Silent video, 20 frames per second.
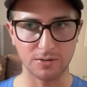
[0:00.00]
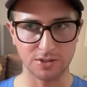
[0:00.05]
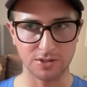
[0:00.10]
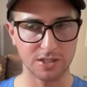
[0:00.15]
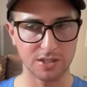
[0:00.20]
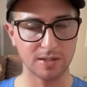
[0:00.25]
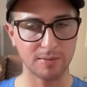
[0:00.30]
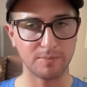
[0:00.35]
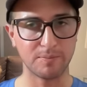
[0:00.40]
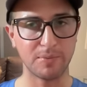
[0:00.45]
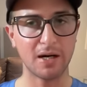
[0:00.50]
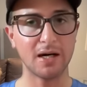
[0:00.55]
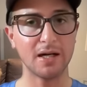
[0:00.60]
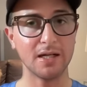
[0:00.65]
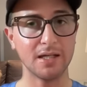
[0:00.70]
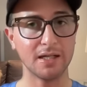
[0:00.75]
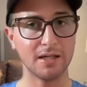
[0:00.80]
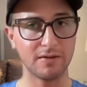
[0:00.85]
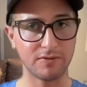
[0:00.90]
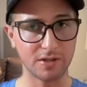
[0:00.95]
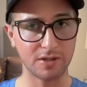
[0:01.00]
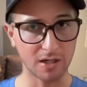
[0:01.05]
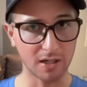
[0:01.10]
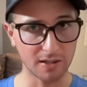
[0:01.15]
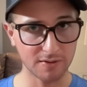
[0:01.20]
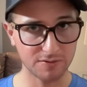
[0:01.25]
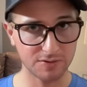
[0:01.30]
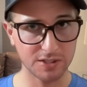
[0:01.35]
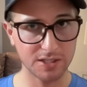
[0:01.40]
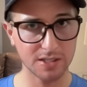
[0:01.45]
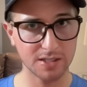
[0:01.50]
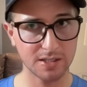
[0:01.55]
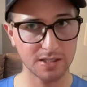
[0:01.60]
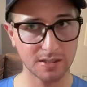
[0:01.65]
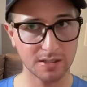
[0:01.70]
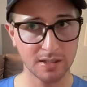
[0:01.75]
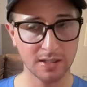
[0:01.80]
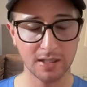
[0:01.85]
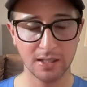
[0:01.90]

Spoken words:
Just the body of the offseason,